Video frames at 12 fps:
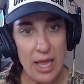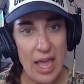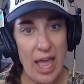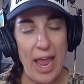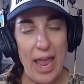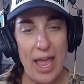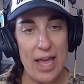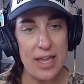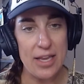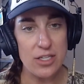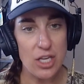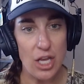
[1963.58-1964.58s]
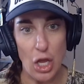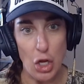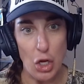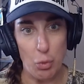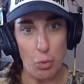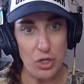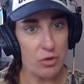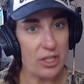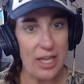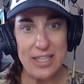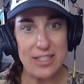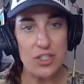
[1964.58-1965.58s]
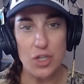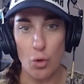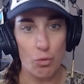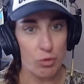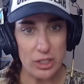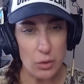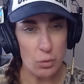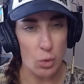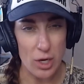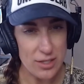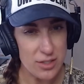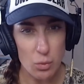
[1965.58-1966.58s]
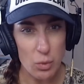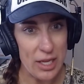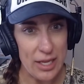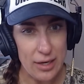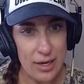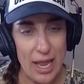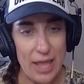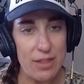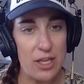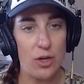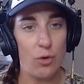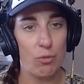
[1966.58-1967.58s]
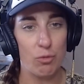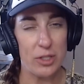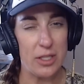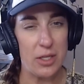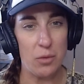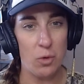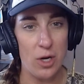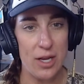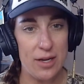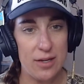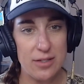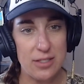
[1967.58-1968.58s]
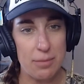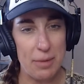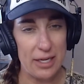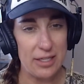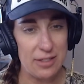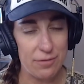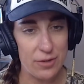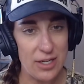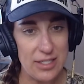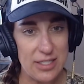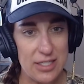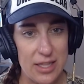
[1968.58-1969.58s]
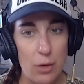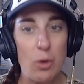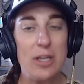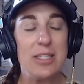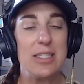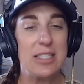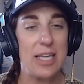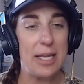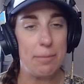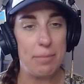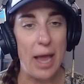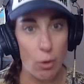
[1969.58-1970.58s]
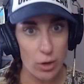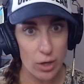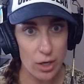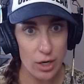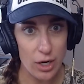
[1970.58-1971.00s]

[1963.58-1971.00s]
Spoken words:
And when you realize they don't really want to win and they don't really want to make a difference, they want to stay in power